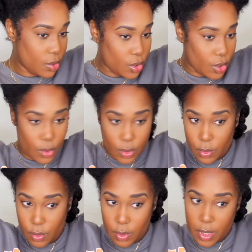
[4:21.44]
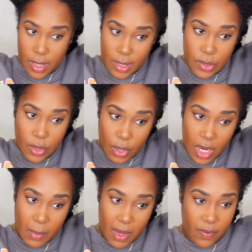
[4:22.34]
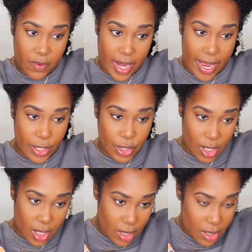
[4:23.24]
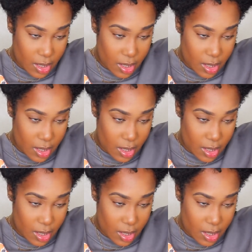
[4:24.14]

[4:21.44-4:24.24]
to this Cream of Nature.